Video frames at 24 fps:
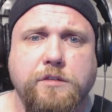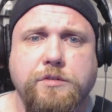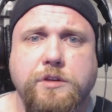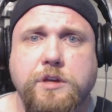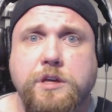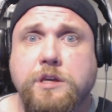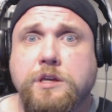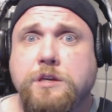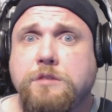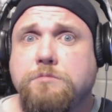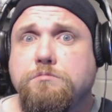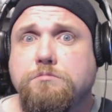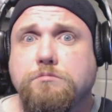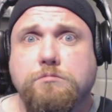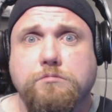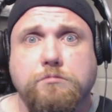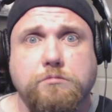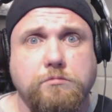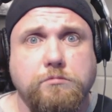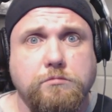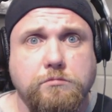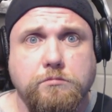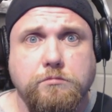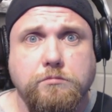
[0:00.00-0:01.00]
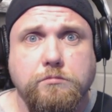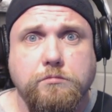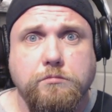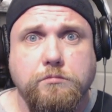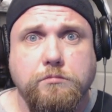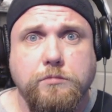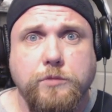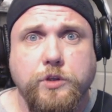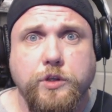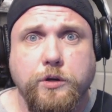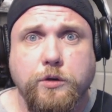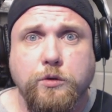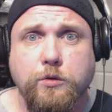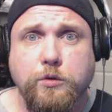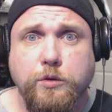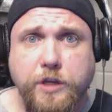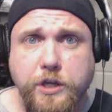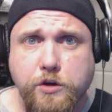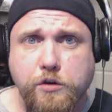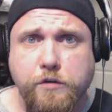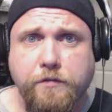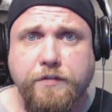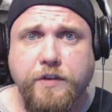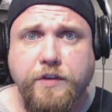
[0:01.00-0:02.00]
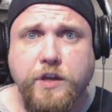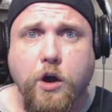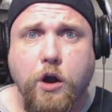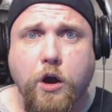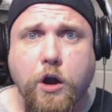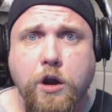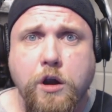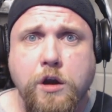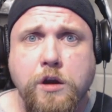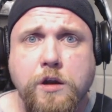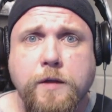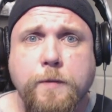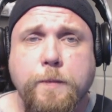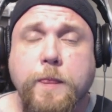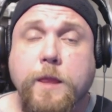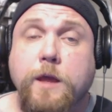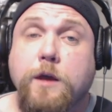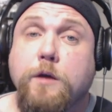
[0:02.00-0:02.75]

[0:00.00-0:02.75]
the, you know, Gear VR,